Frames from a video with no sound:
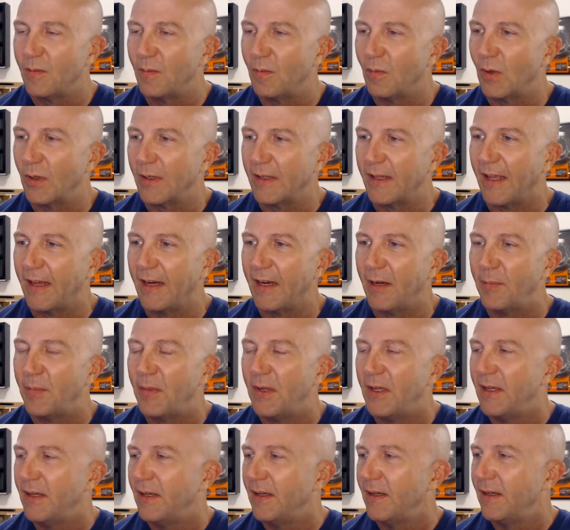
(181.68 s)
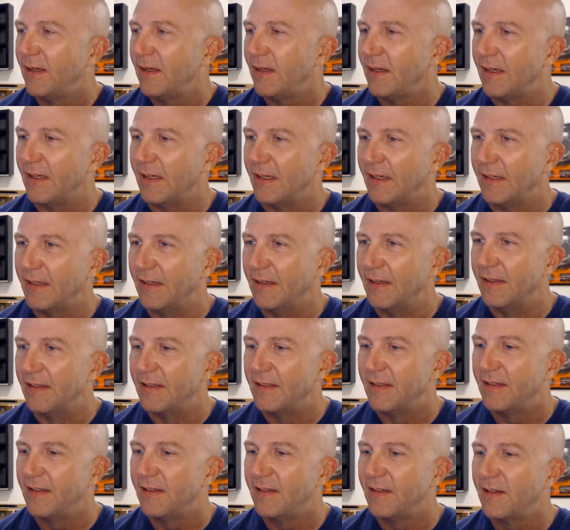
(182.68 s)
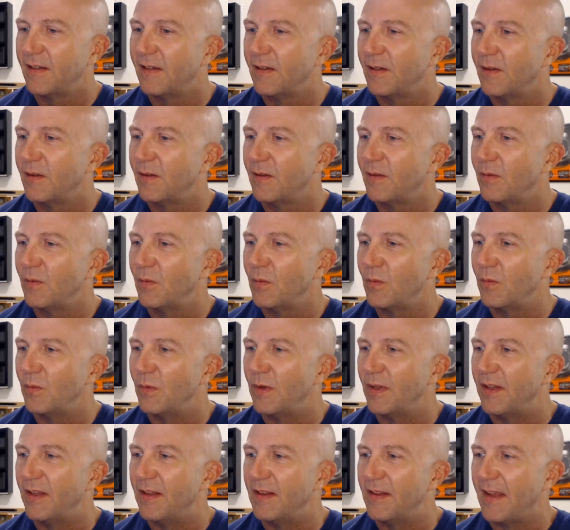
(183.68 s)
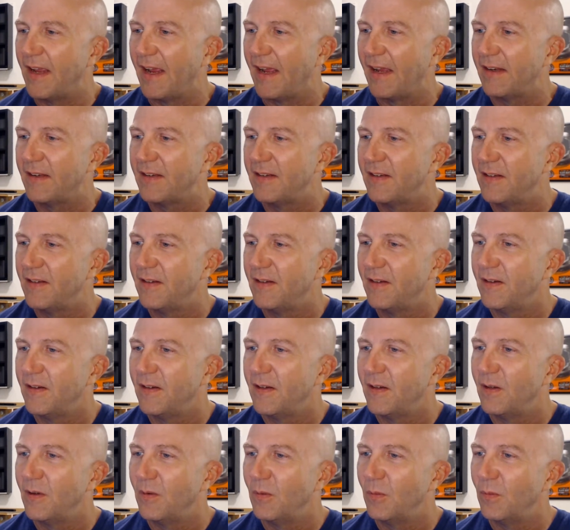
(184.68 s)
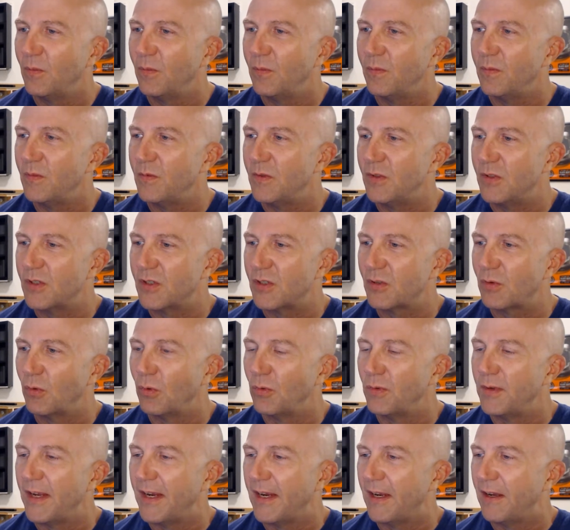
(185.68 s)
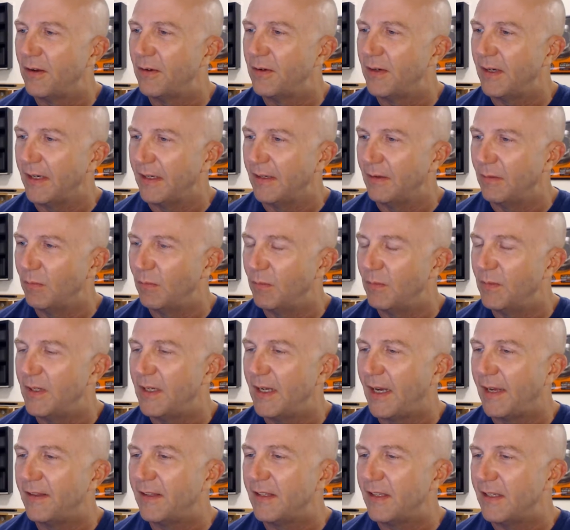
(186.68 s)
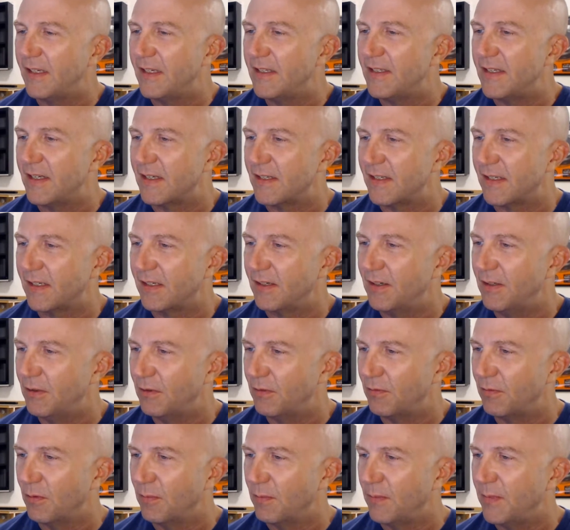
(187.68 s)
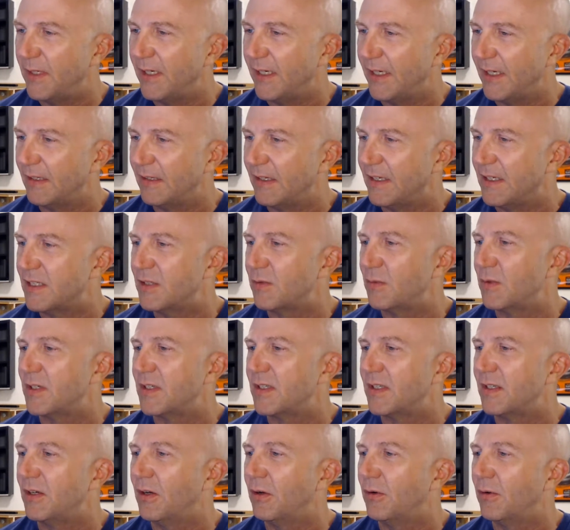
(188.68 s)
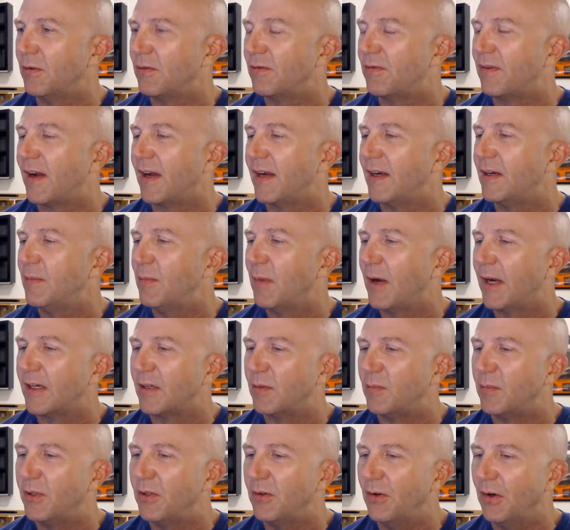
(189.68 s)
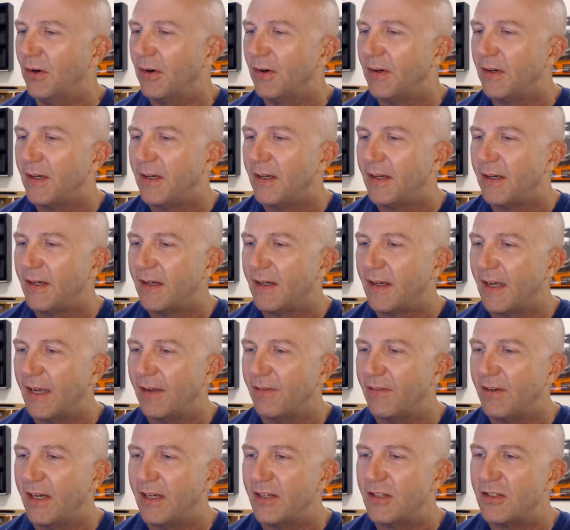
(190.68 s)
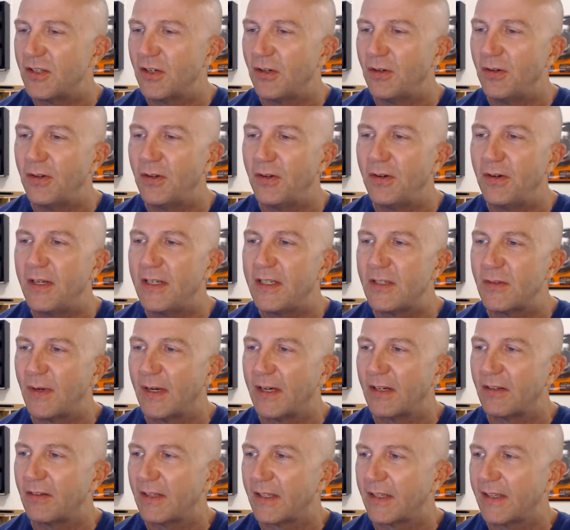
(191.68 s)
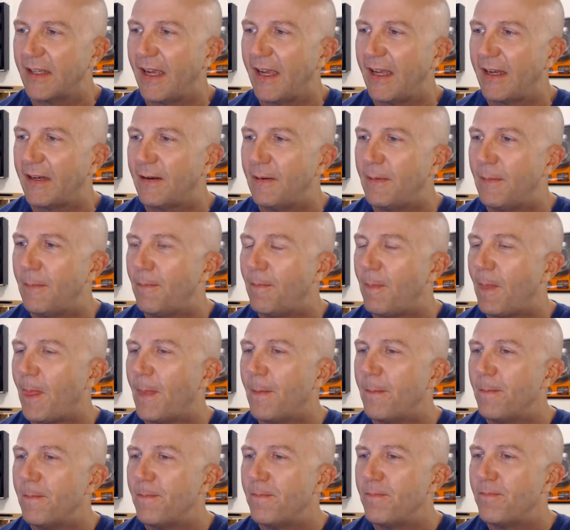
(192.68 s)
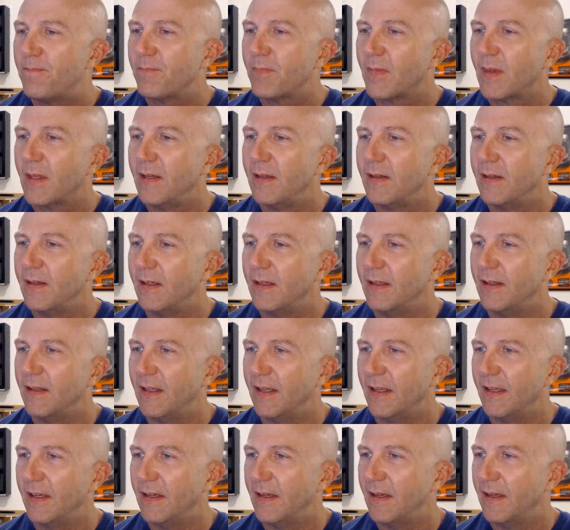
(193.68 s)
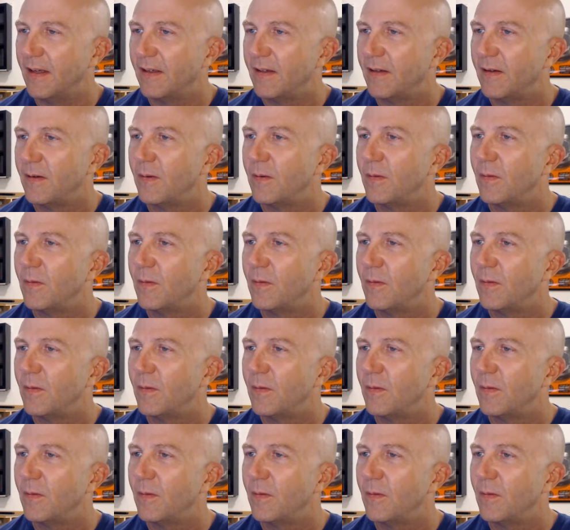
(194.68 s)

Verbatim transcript: Bring that up, and within that just scroll down, and the, I think the easiest thing to do for me at least was to go and find my computer. I have an Edge ten thirty, so I click that, and then